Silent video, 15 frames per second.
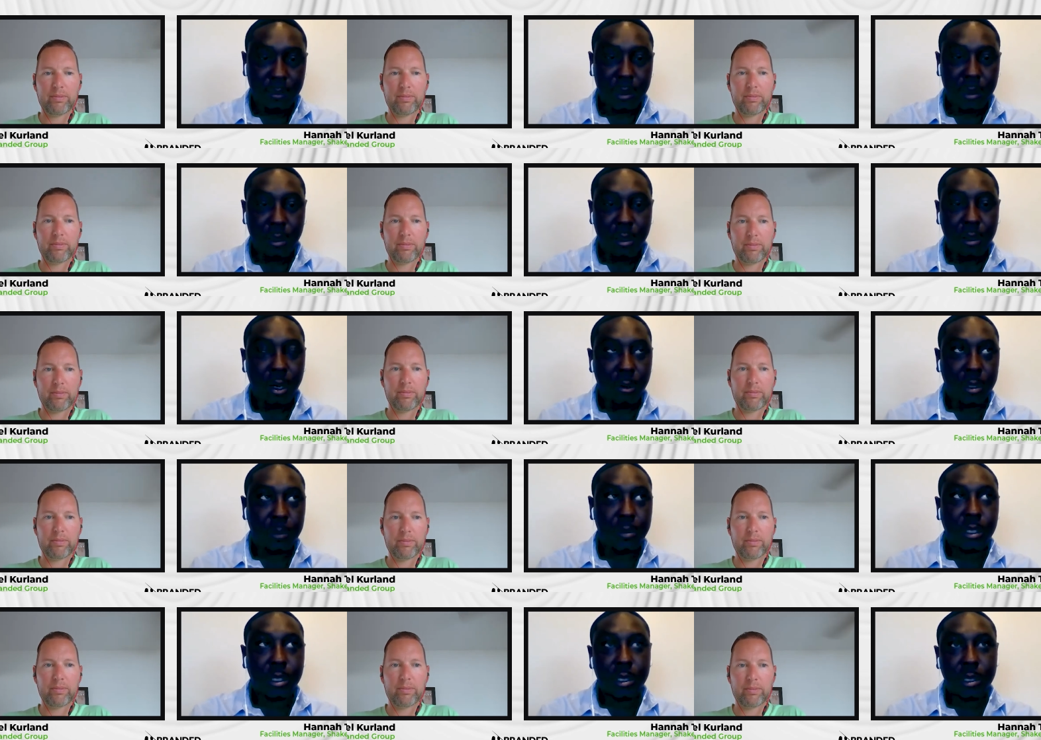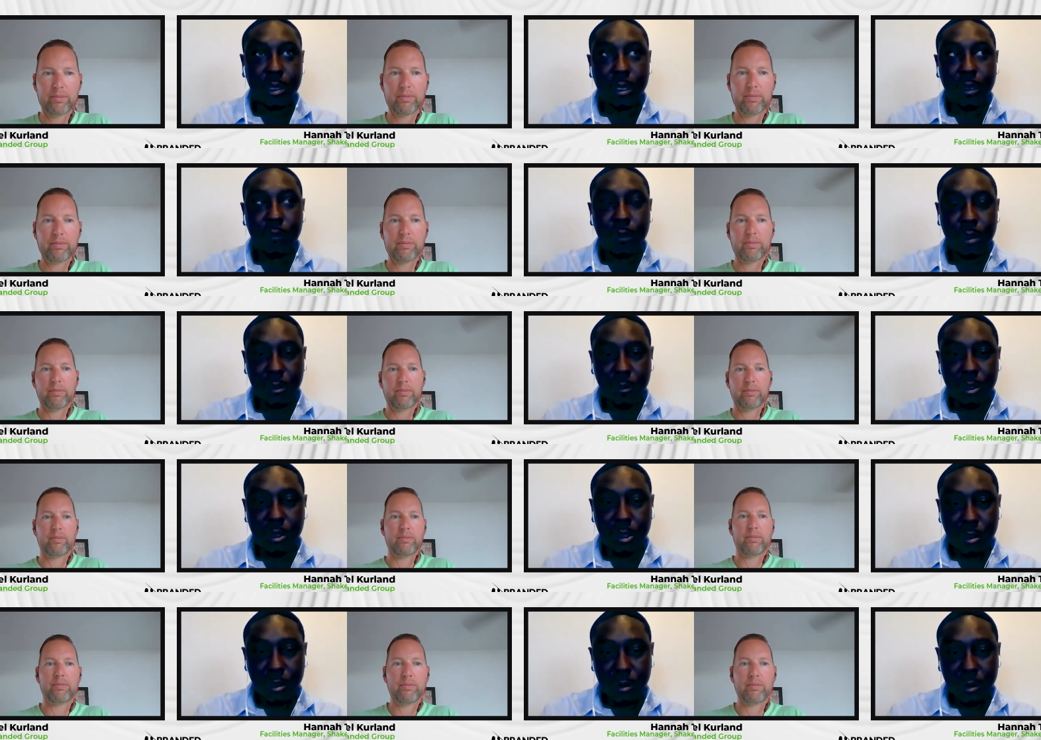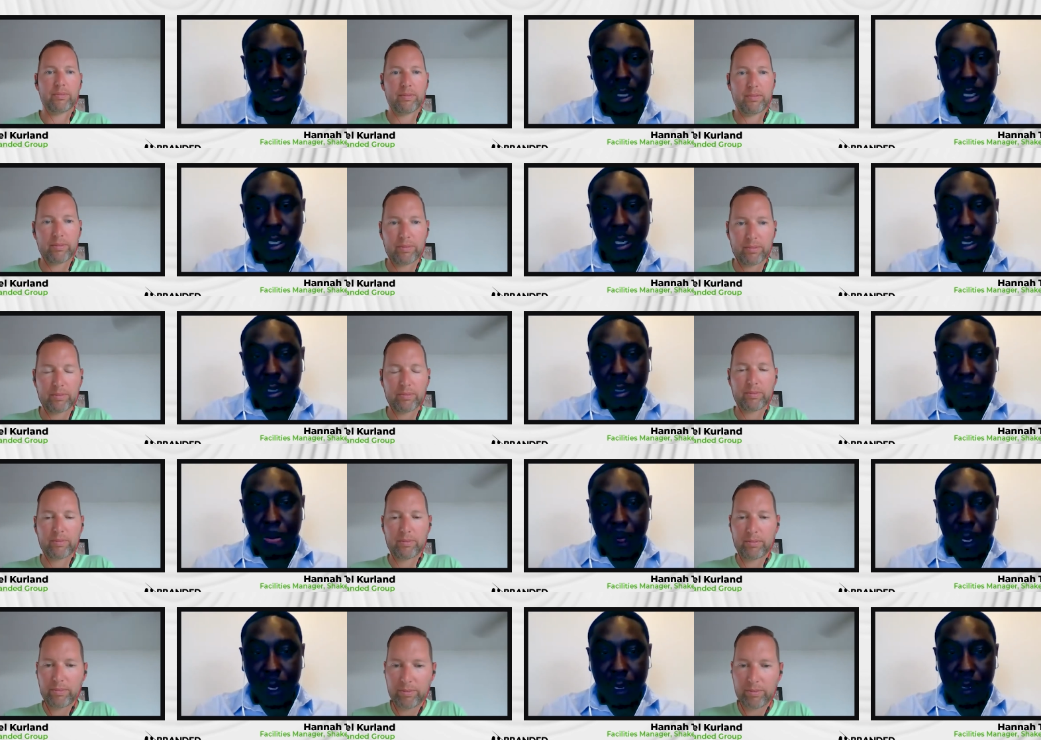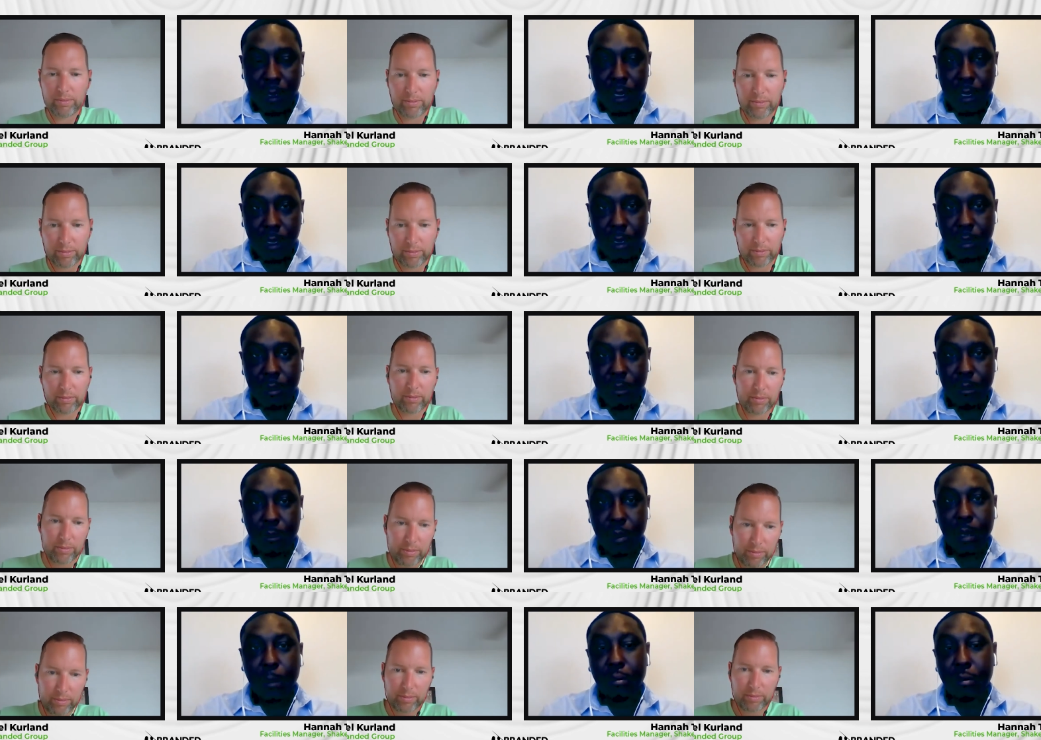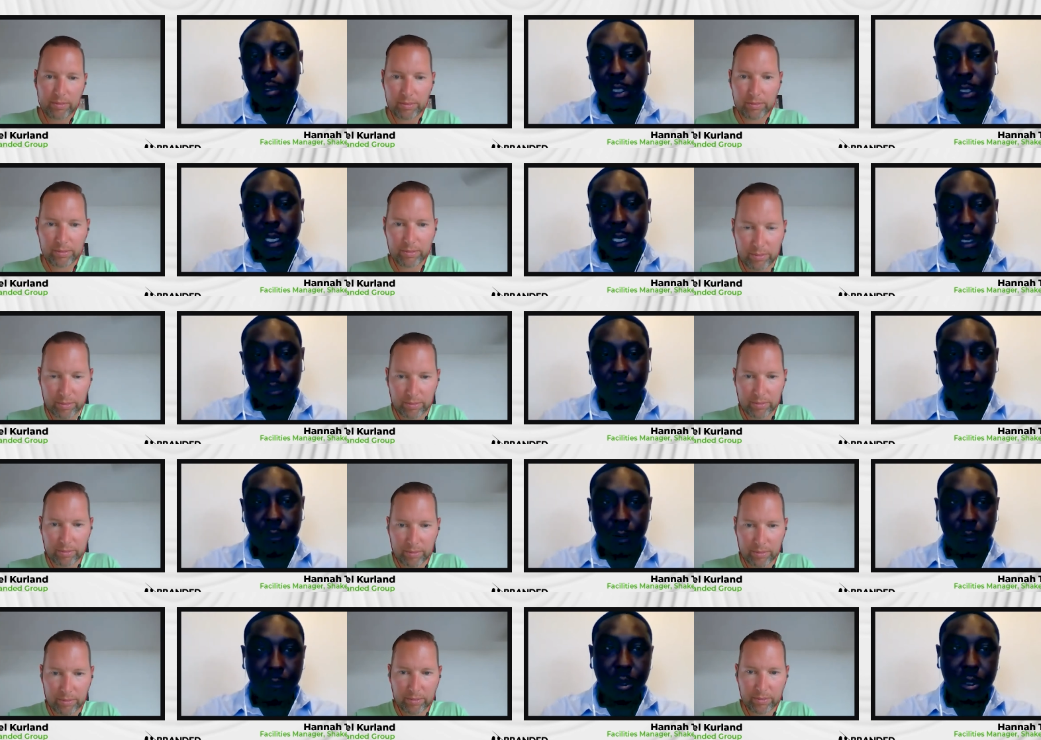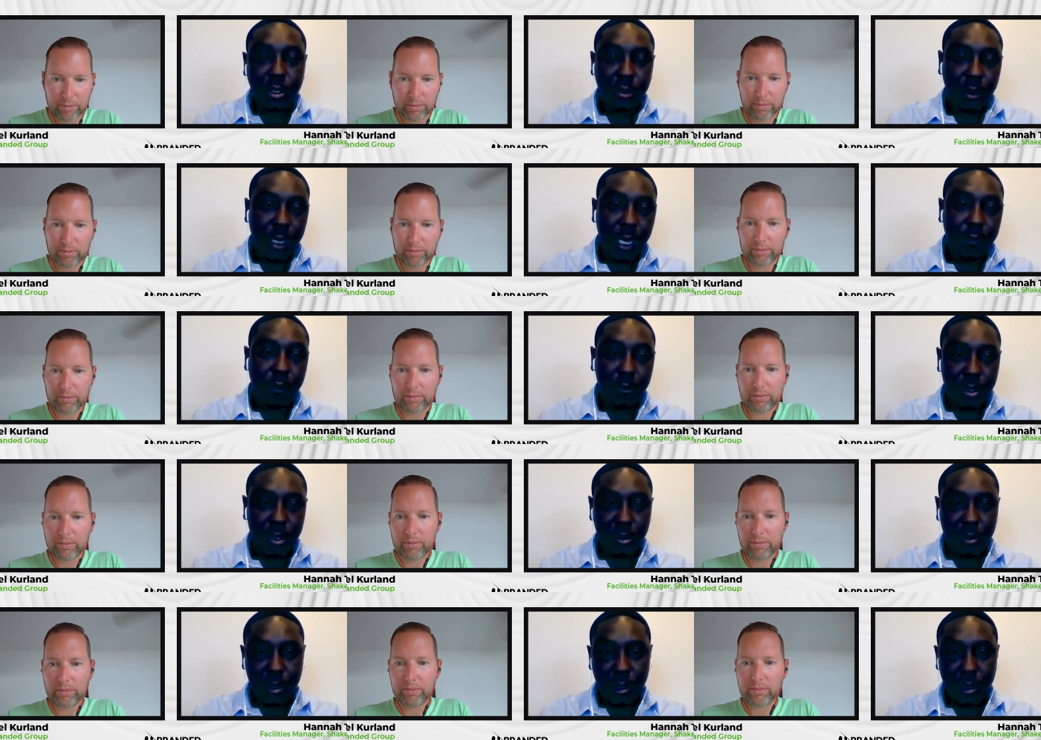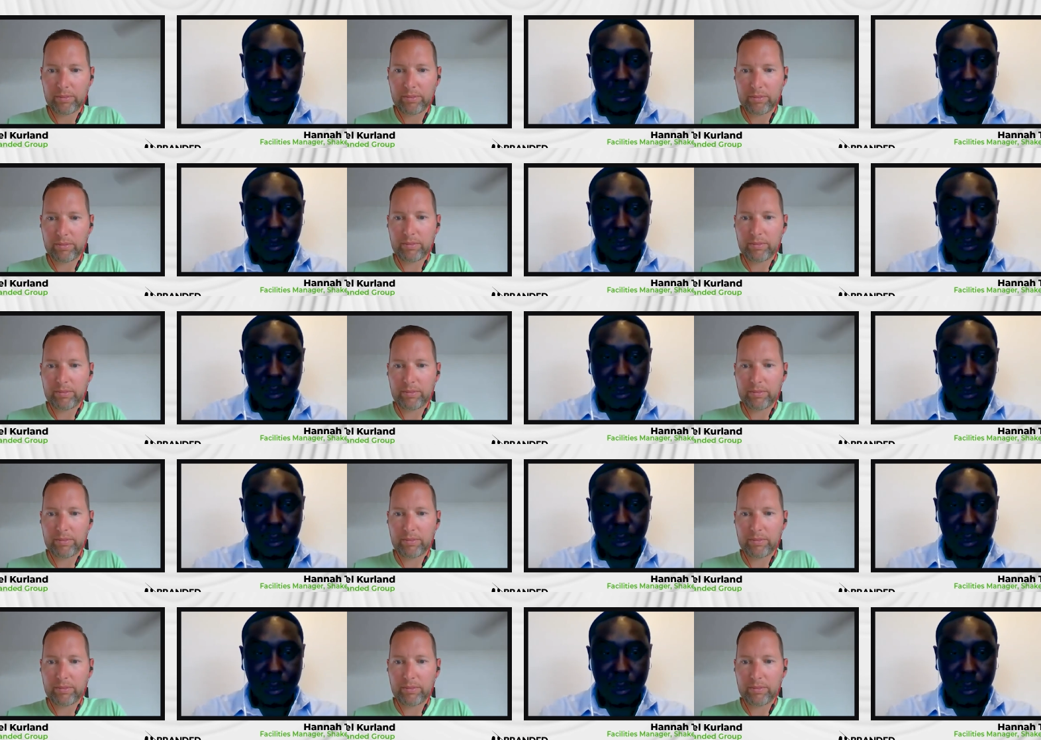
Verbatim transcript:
Speaker 1: them. So always put yourself in someone's shoes and be appreciative of what you have and what you do.